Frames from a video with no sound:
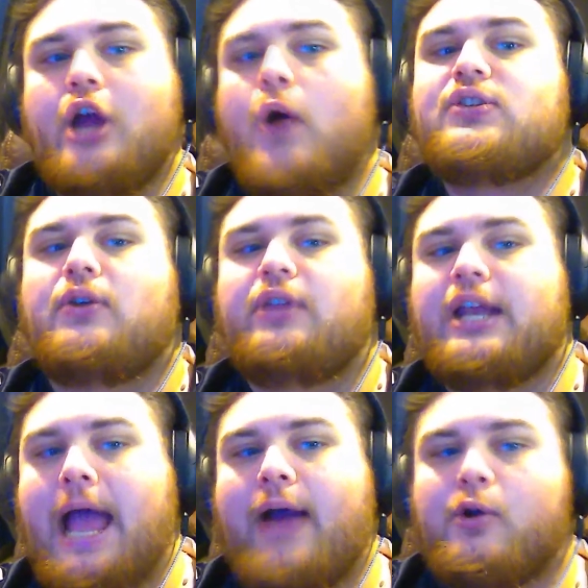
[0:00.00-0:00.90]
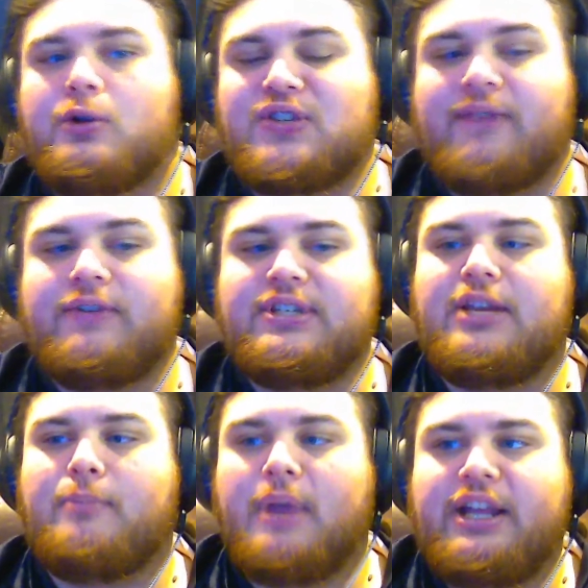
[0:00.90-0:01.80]
it's only an hour and
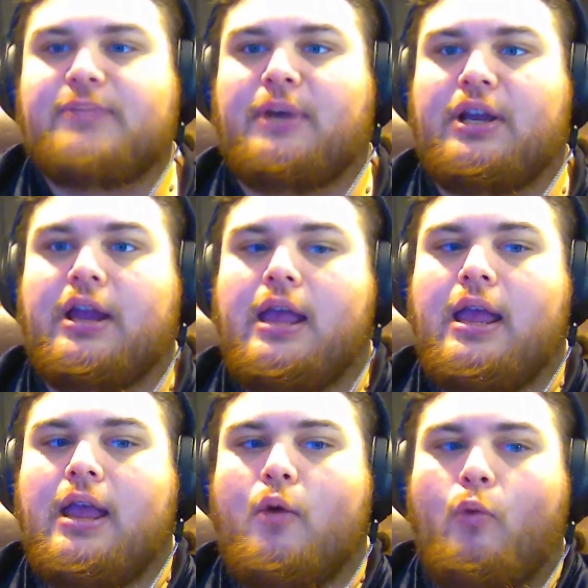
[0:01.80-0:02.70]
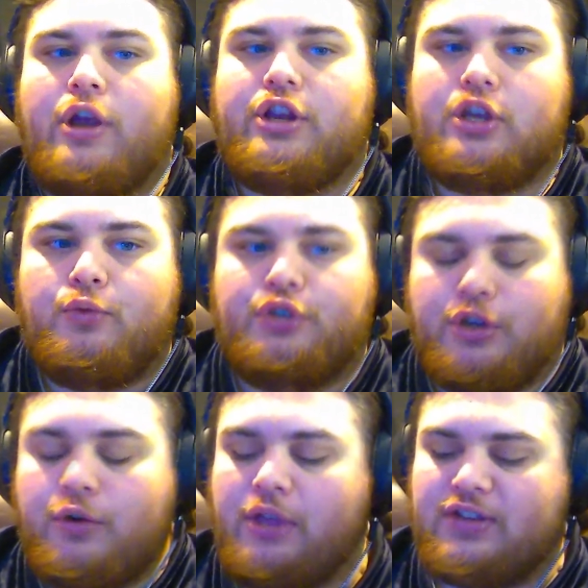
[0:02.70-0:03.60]
17 minutes, but when you
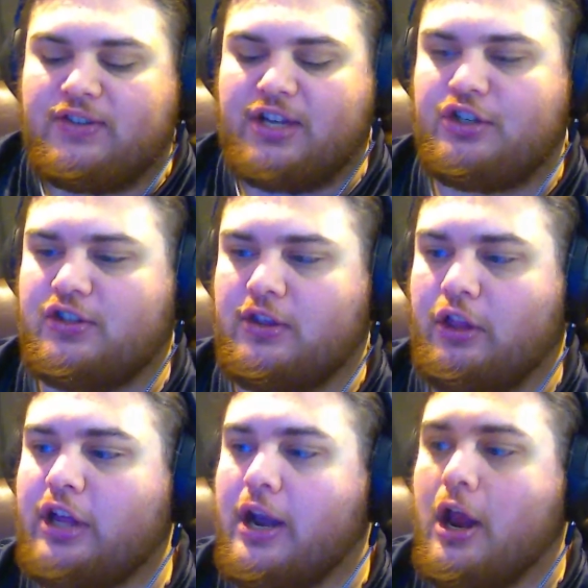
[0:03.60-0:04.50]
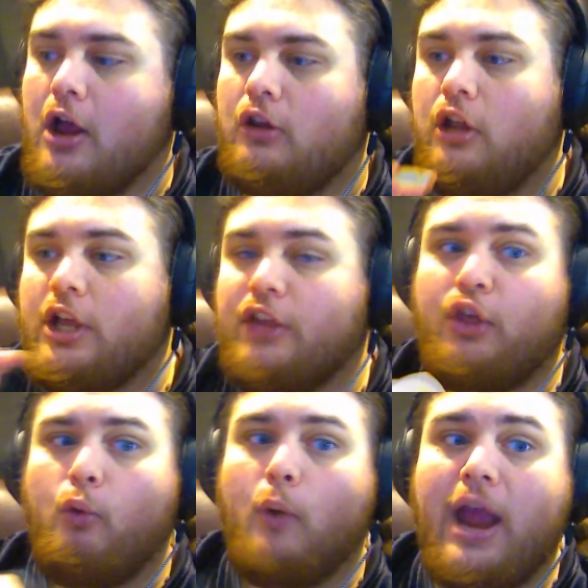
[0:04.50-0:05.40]
do this, like, just look at
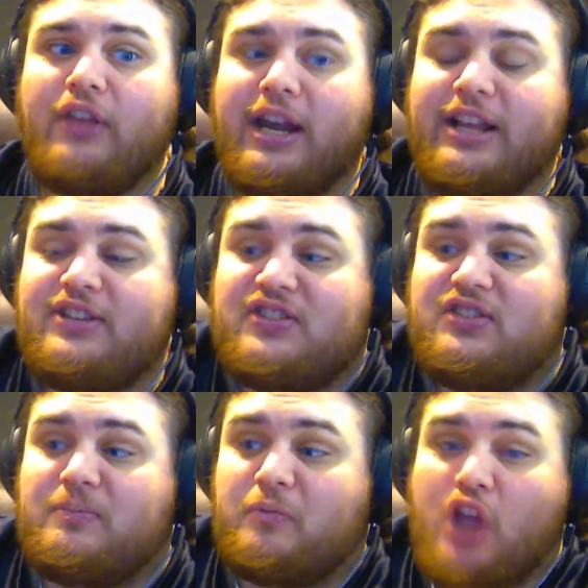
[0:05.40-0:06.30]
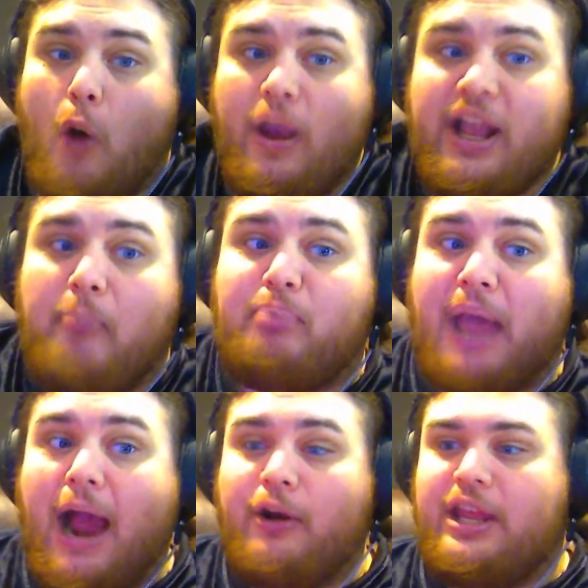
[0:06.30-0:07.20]
the way that it's going
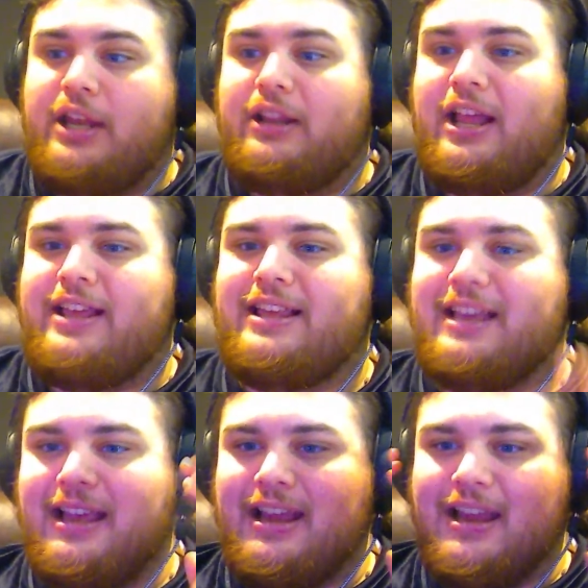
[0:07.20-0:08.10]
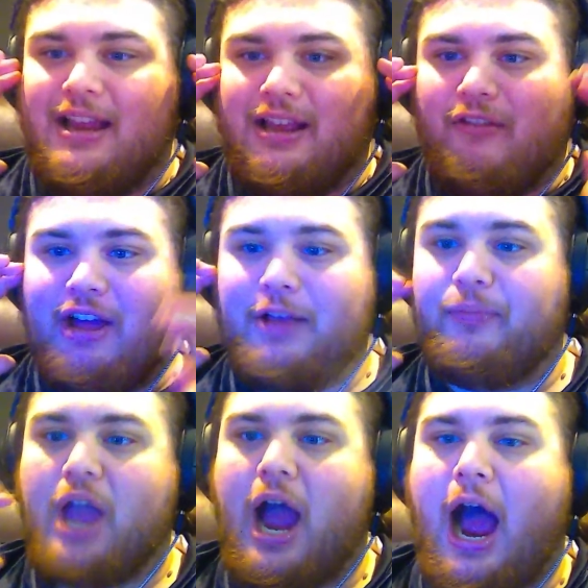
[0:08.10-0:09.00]
about it. Like,
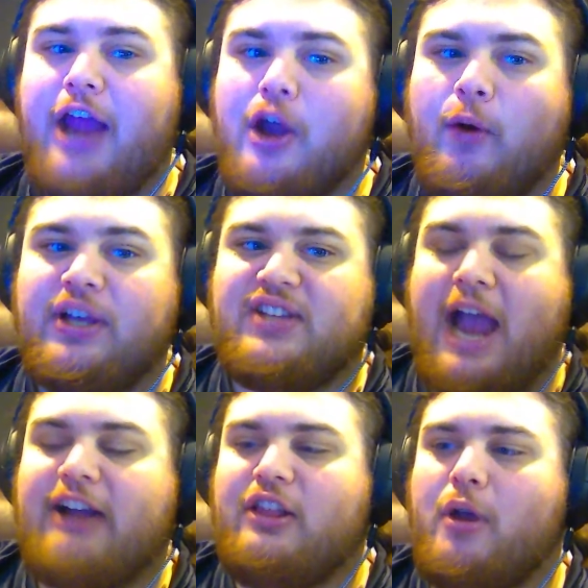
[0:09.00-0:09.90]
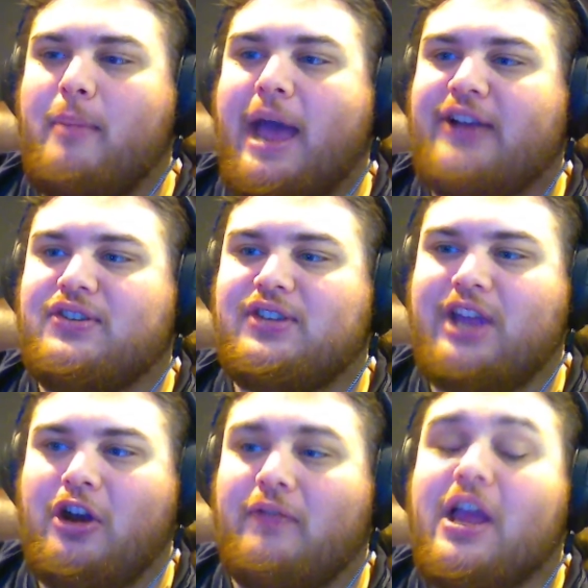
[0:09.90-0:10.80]
I know exactly what Max is
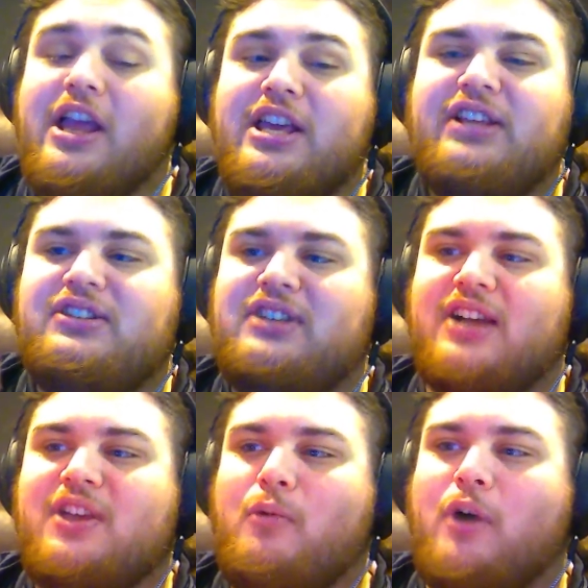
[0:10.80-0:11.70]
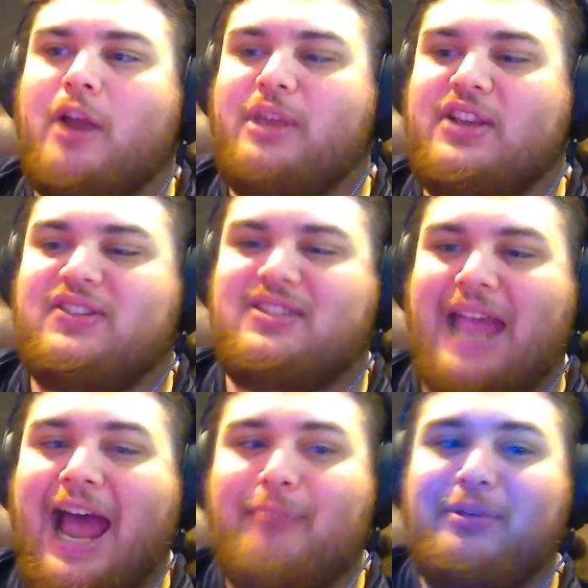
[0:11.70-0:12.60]
scared of. He doesn't want to be his
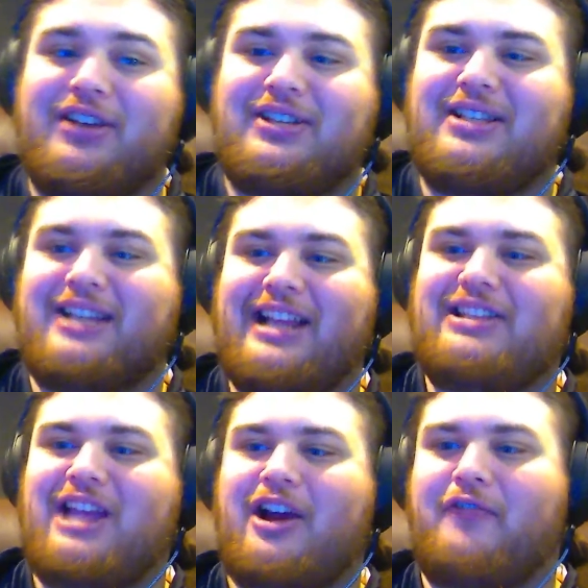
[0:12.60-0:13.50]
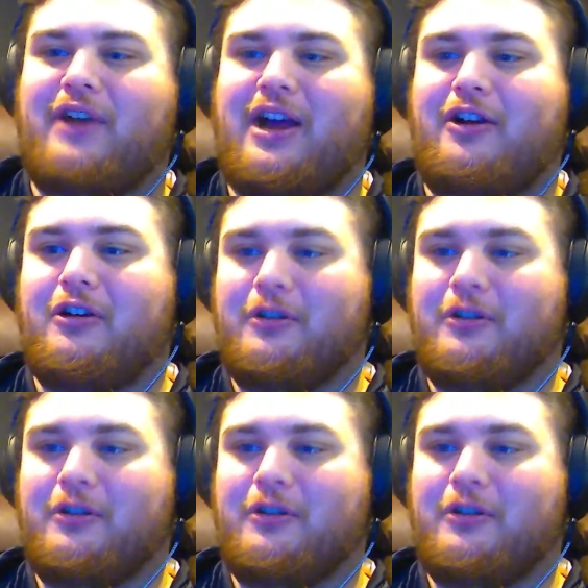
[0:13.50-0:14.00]
dad because it's going to terrify her.